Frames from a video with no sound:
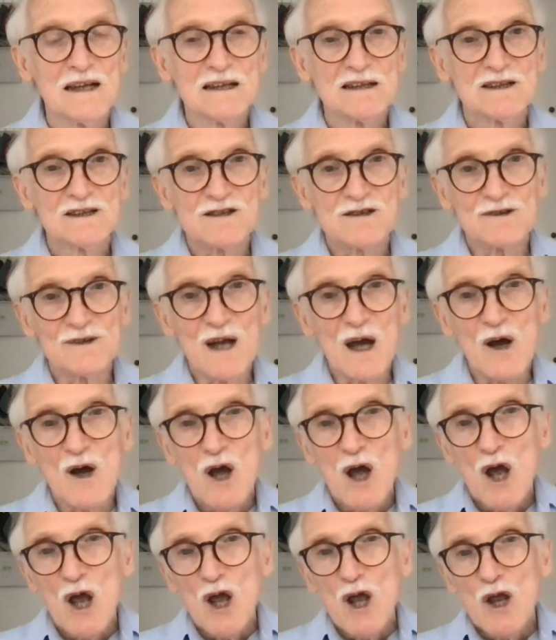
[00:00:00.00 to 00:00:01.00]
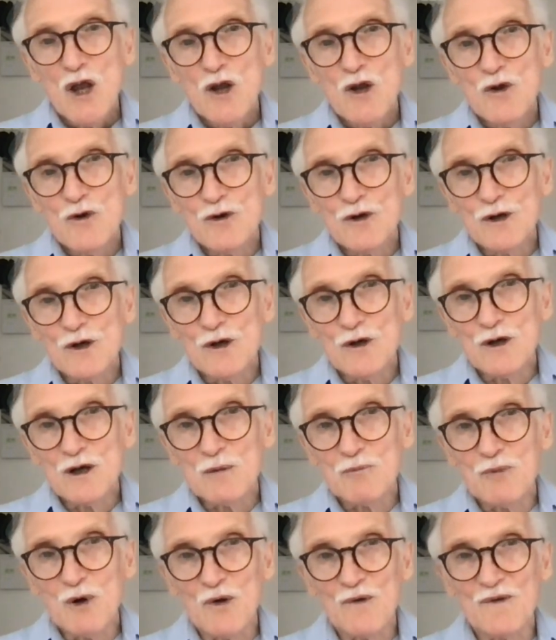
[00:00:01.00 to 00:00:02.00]
So now you can look
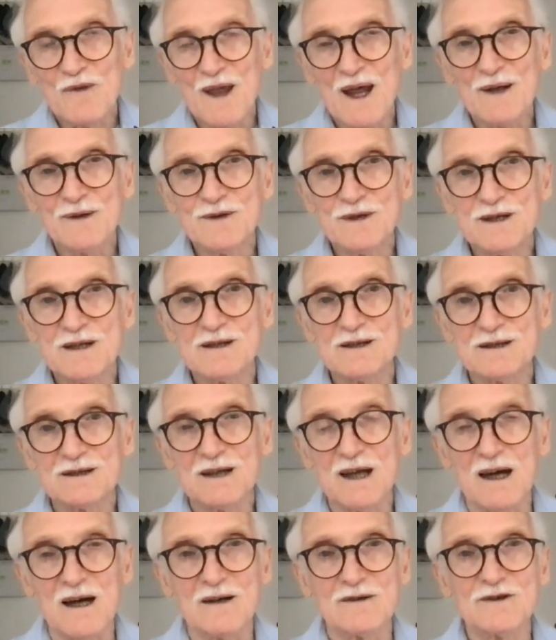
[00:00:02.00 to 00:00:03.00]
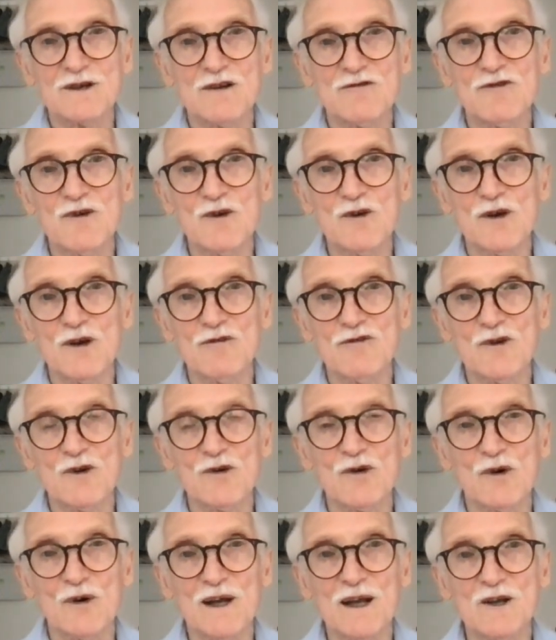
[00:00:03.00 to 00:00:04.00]
upon that discount if you're
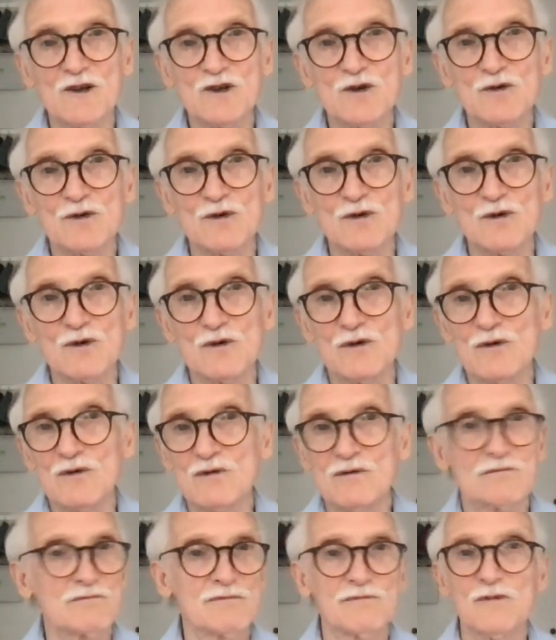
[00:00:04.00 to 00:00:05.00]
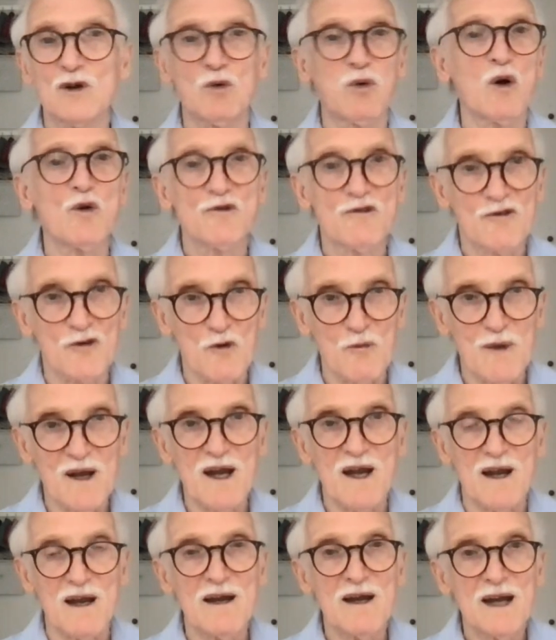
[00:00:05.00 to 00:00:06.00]
going into quote for
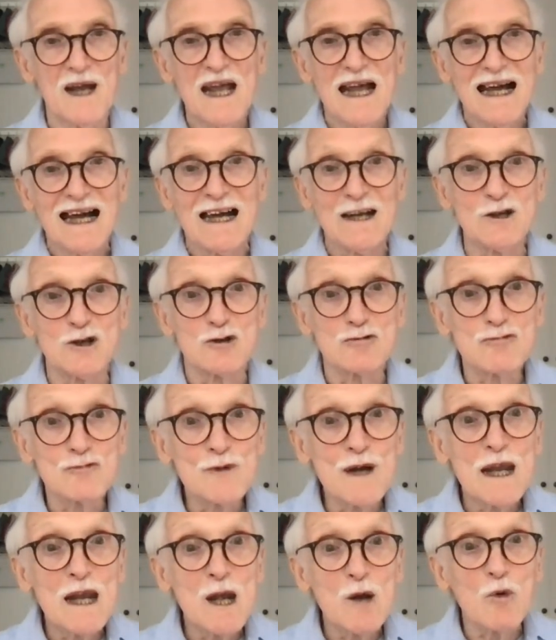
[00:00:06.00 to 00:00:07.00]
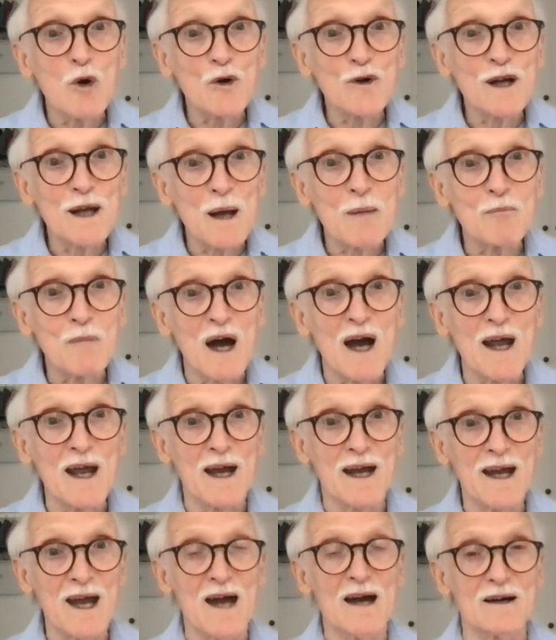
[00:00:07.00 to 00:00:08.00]
me and you really want to get my
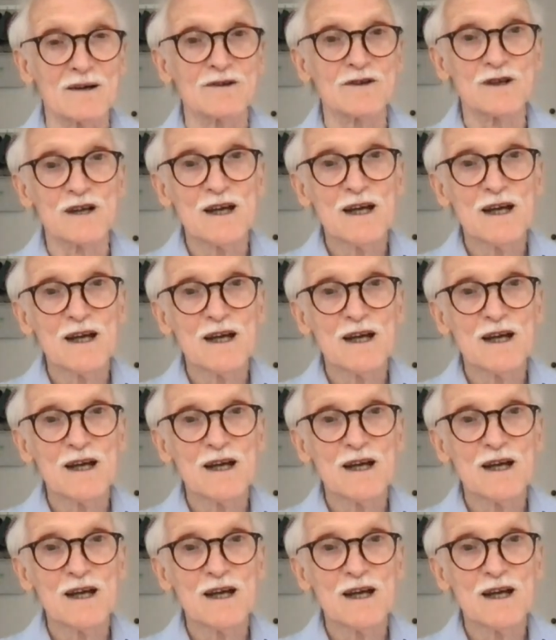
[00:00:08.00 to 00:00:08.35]
account.